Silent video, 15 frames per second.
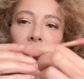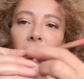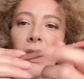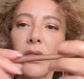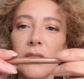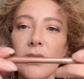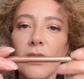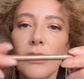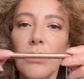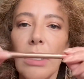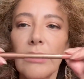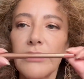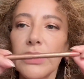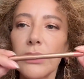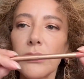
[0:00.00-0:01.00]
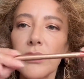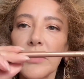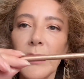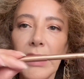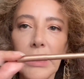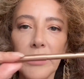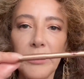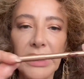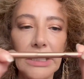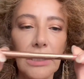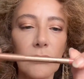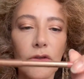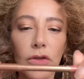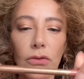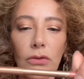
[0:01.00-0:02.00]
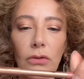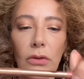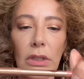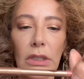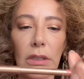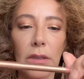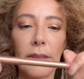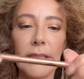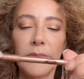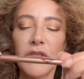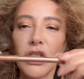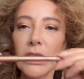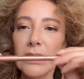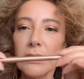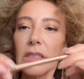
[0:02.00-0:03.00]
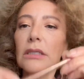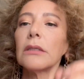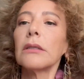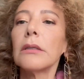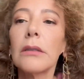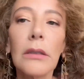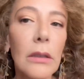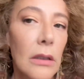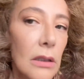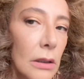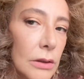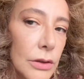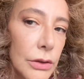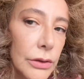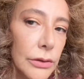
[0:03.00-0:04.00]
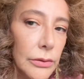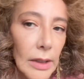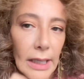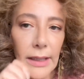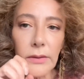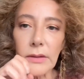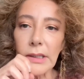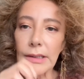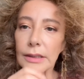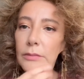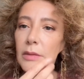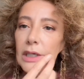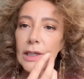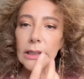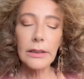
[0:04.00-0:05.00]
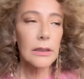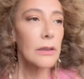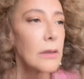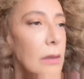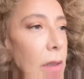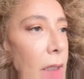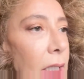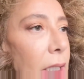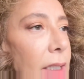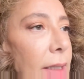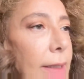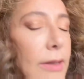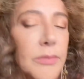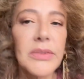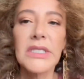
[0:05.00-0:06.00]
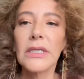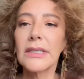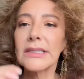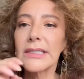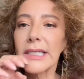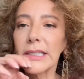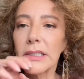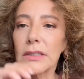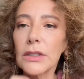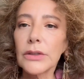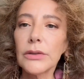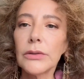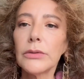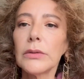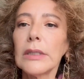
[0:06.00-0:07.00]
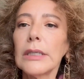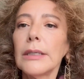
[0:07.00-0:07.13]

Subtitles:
So I've used my Pillow Talk lip cheat to outline my lips. I tend to